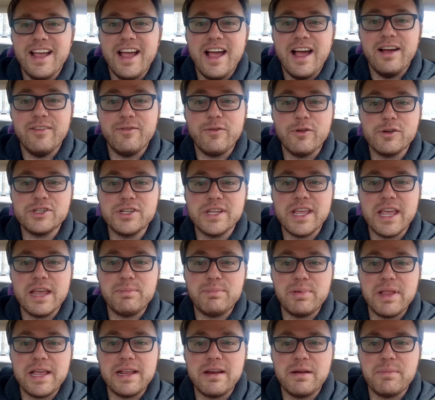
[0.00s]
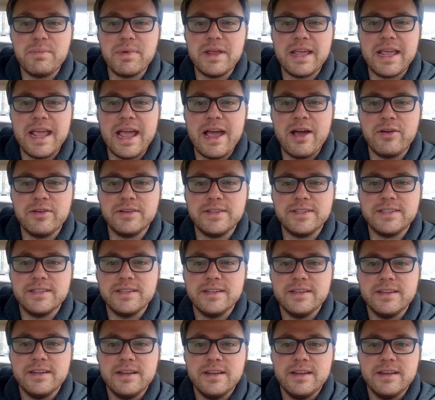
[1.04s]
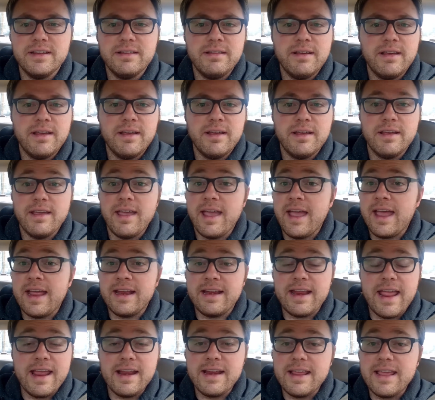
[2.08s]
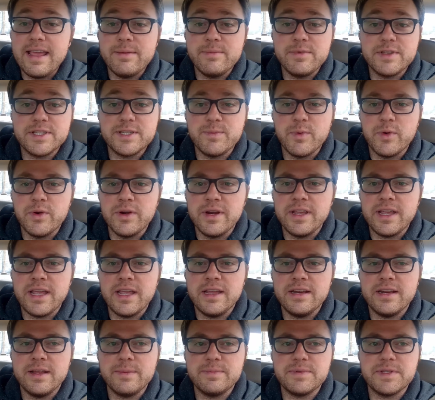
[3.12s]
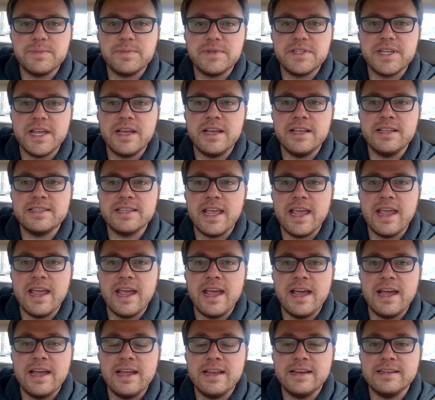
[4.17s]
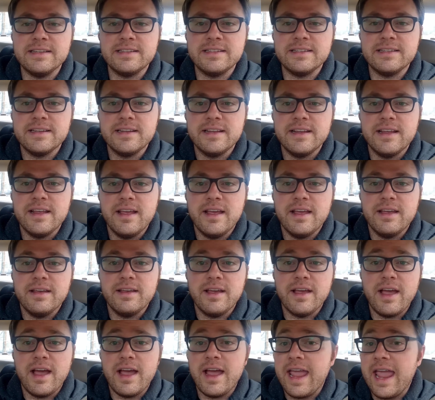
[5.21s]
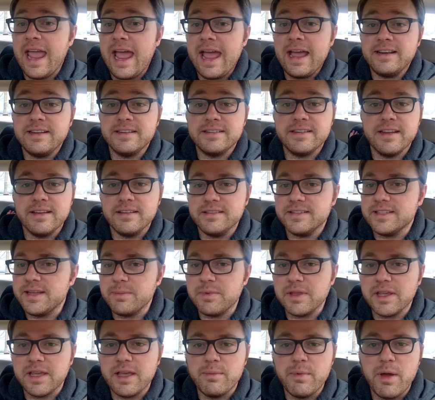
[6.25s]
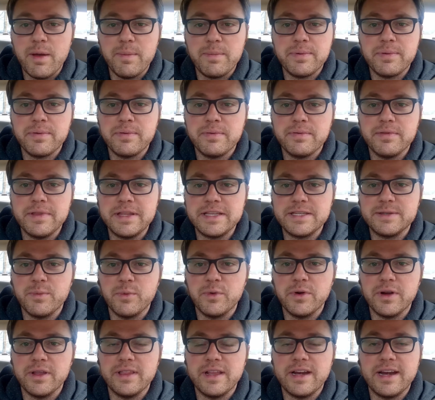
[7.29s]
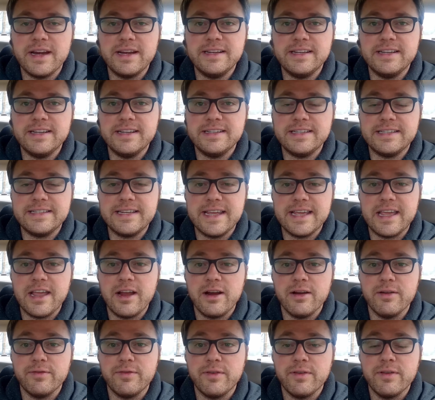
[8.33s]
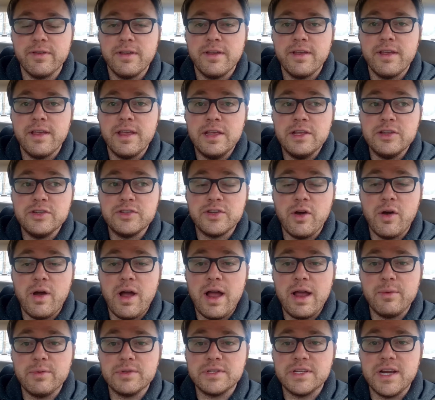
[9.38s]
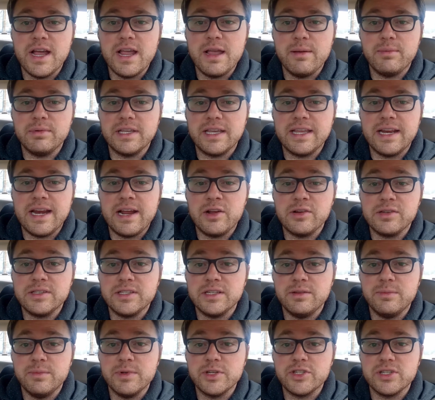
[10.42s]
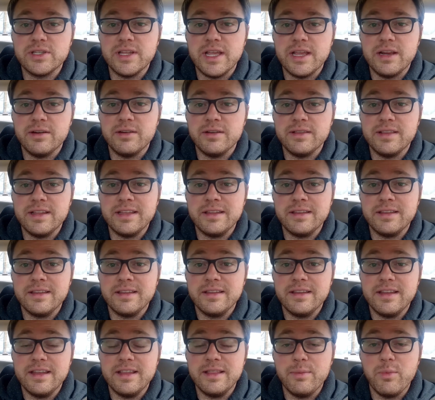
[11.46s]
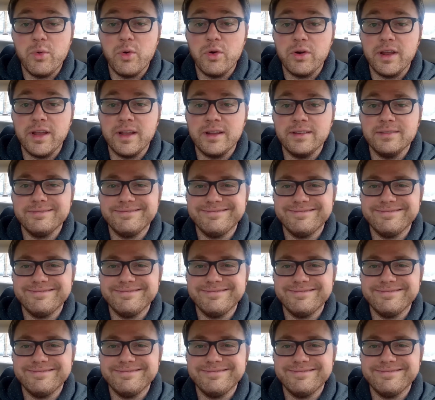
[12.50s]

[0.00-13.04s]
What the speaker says: Unfortunately, I had planned on being out at 8 a.m. this morning, hitting up some sales, and I had something come up this morning that I needed to take care of. So I was not able to get out until much later in the morning.